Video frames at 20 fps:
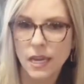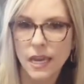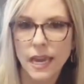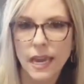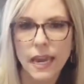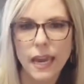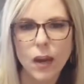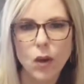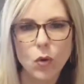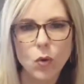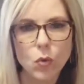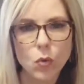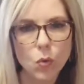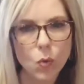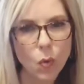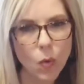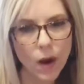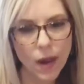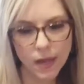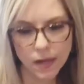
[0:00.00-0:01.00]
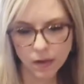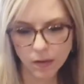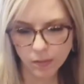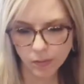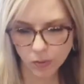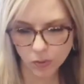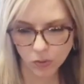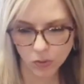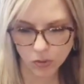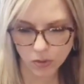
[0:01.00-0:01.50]

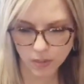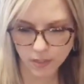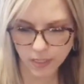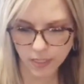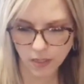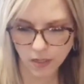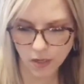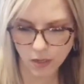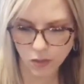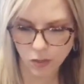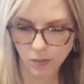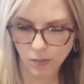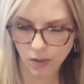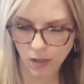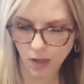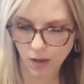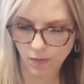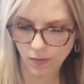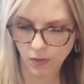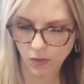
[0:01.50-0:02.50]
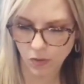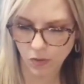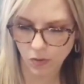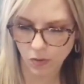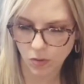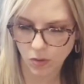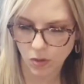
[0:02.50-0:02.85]
"Incredible," said Dr. Malavo.